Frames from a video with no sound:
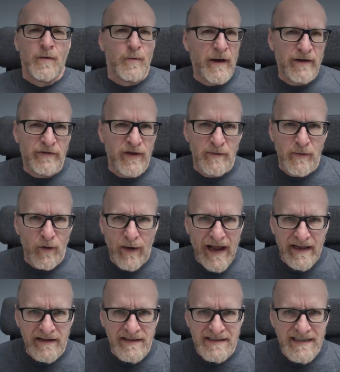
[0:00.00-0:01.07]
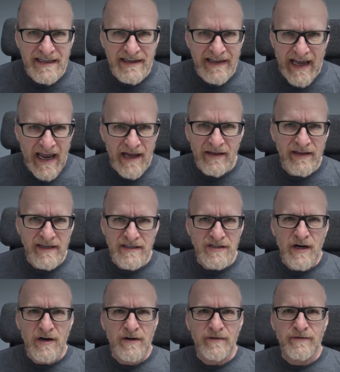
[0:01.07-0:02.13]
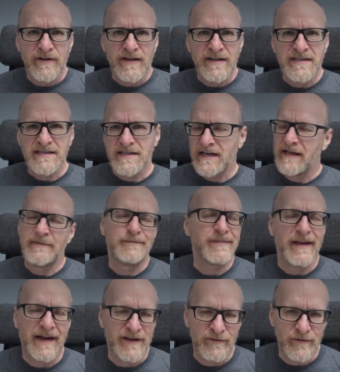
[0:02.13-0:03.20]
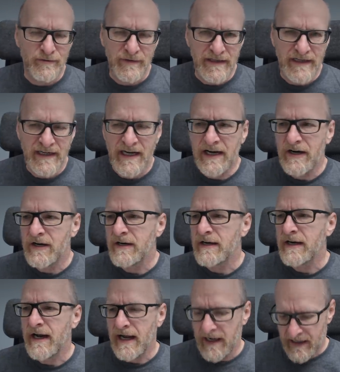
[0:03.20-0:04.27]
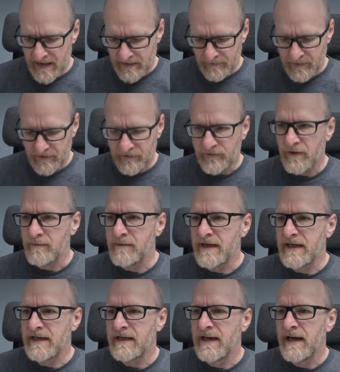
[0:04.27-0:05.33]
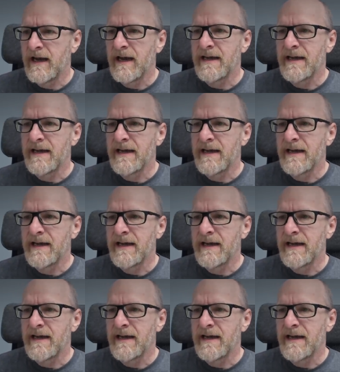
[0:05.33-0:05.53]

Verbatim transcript: Whatever the morality and the ethics are of this, I don't really care, uh, but for me,